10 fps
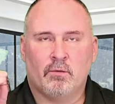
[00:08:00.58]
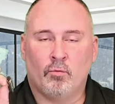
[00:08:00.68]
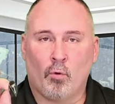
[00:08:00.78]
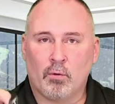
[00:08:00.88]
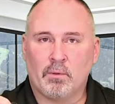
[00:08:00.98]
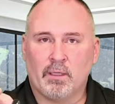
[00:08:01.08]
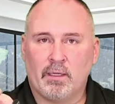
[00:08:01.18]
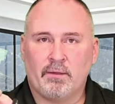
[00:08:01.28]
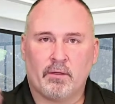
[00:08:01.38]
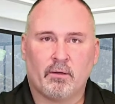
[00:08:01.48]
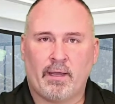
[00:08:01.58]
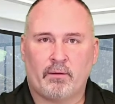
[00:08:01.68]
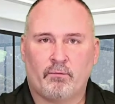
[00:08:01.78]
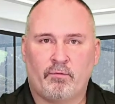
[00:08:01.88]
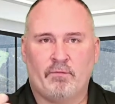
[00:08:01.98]
normally they're
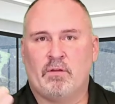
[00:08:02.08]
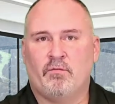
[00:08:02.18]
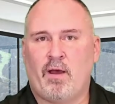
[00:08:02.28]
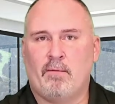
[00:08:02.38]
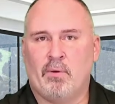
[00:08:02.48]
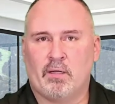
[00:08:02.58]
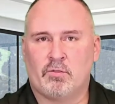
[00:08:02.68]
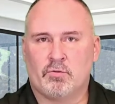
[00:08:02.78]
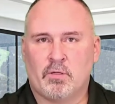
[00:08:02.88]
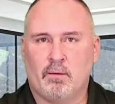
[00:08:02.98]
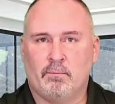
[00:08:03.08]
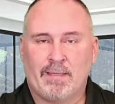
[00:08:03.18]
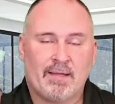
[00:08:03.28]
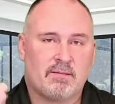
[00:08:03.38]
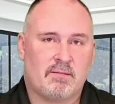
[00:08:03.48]
like $55 or something.
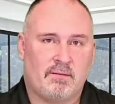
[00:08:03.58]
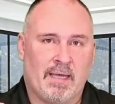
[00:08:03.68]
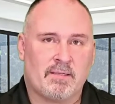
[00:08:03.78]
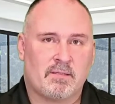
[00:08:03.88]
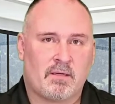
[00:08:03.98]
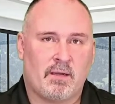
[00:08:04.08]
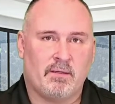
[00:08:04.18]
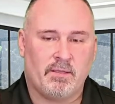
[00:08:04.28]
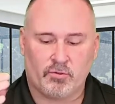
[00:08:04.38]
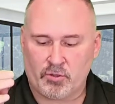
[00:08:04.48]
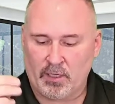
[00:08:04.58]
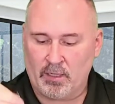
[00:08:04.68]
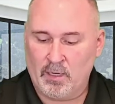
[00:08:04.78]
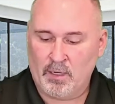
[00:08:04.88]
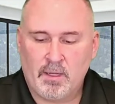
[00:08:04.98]
That's the kind of deals you
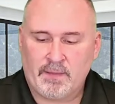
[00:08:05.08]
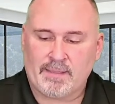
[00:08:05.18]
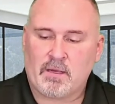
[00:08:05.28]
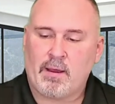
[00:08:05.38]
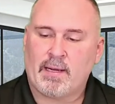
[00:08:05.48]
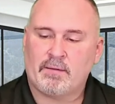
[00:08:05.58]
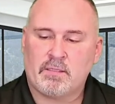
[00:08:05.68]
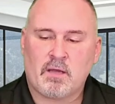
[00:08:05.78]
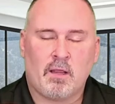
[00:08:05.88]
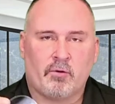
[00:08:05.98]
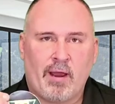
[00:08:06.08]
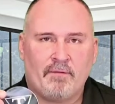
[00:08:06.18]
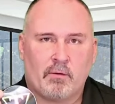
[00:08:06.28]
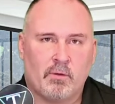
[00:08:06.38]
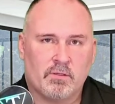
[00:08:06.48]
get. That's how I got these
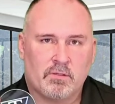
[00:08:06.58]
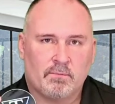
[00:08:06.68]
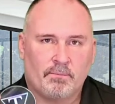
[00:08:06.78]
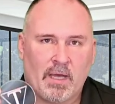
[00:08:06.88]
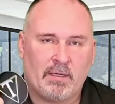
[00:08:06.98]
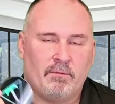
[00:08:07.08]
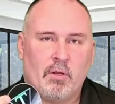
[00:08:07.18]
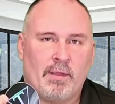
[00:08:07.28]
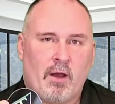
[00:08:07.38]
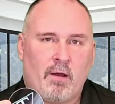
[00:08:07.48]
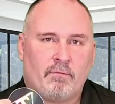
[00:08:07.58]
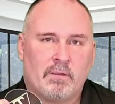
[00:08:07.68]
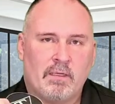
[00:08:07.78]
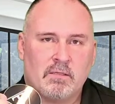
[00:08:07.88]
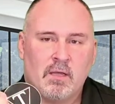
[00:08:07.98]
holographic ones. I didn't even know they offered
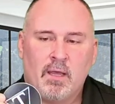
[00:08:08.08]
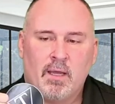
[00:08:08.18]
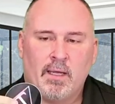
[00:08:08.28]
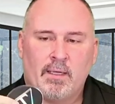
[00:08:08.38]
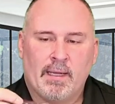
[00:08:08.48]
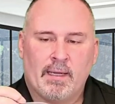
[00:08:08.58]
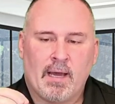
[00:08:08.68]
these. And they